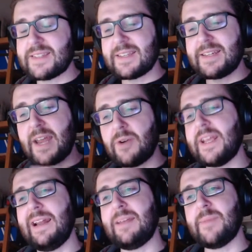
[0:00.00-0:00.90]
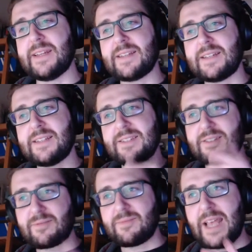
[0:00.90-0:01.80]
array element that
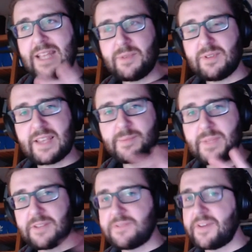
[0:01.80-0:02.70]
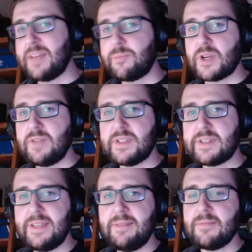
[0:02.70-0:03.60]
hasn't been defined
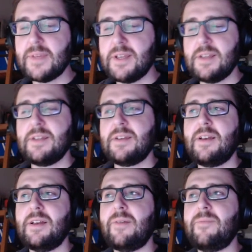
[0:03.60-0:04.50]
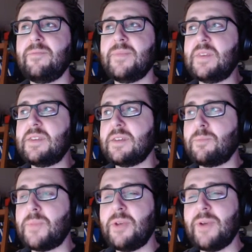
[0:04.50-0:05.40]
previously,
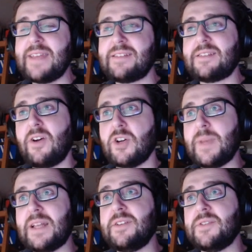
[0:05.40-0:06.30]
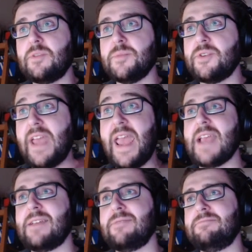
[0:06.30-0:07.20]
Pico-8 automatically assumes,
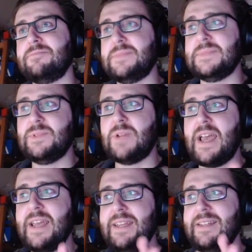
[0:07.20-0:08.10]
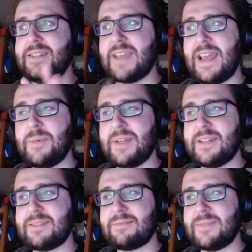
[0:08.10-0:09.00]
okay, this
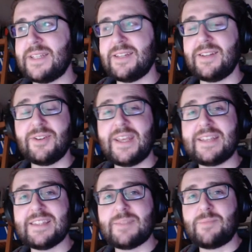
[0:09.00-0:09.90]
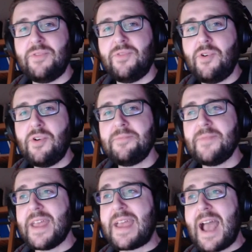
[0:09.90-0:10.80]
element didn't exist before.
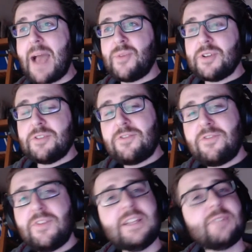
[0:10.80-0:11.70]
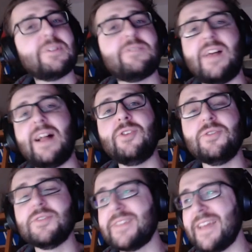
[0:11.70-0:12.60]
I'm gonna fill it with
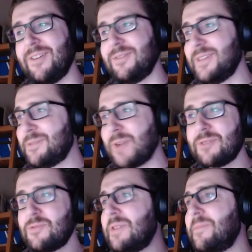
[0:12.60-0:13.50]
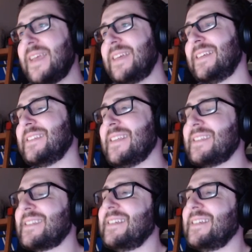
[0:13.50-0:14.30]
values now. I will make it exist,